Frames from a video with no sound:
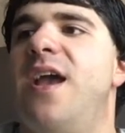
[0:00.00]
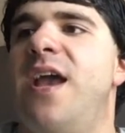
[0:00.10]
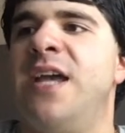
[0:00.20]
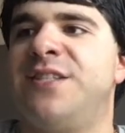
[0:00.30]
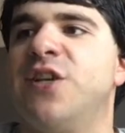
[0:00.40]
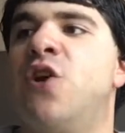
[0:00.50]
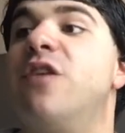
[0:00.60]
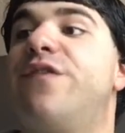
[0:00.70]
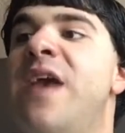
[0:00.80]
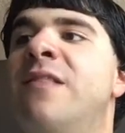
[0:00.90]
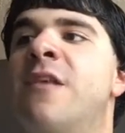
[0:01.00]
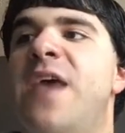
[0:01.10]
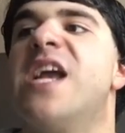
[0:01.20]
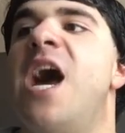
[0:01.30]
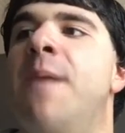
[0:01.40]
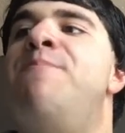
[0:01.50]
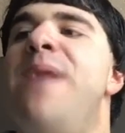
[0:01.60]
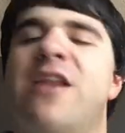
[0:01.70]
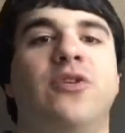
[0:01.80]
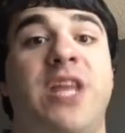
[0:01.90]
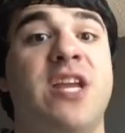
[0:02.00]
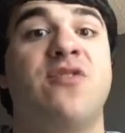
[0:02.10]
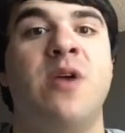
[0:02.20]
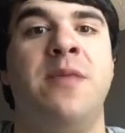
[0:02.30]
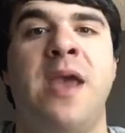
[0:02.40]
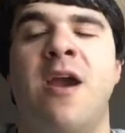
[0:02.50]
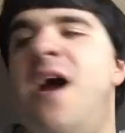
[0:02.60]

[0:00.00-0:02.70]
it's a good thing that they got a better leader in there.